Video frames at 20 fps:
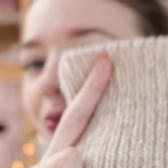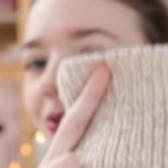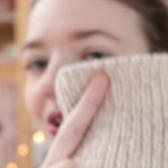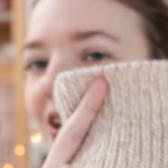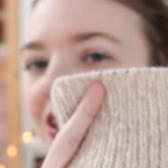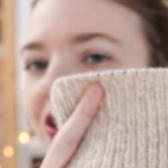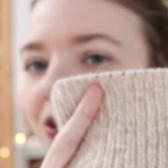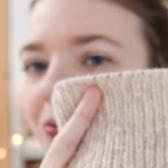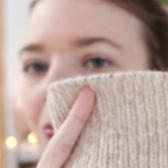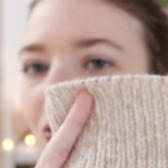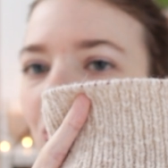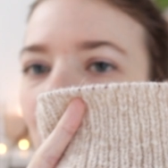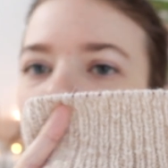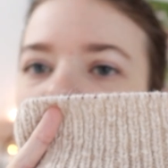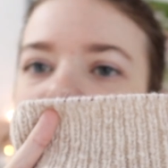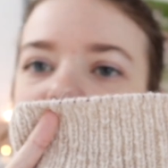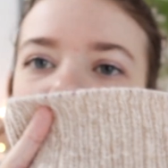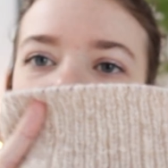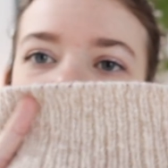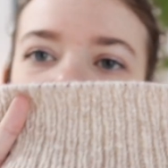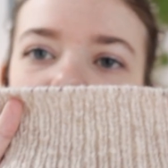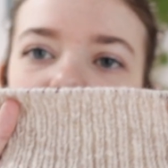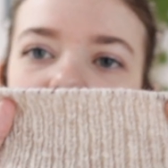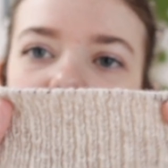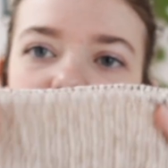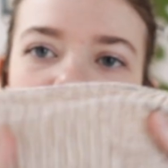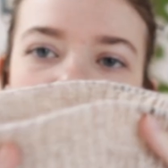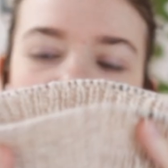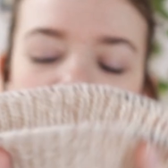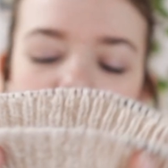really small, but I think
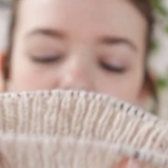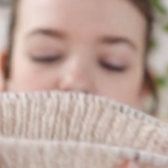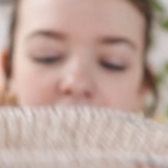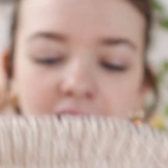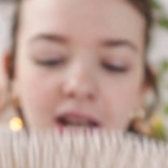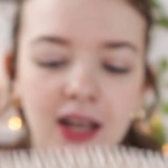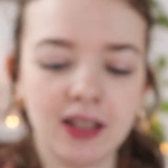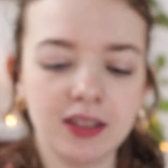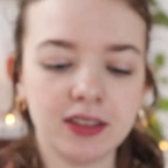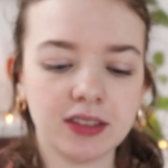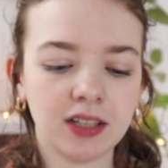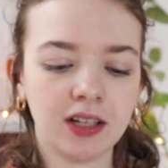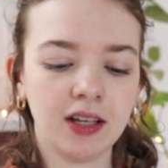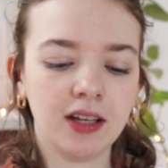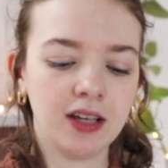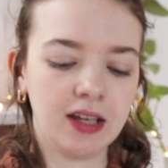it's going to be nice.